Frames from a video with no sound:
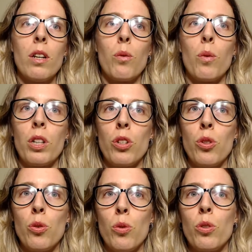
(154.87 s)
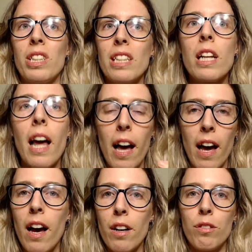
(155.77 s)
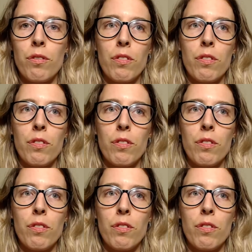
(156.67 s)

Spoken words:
when you didn't have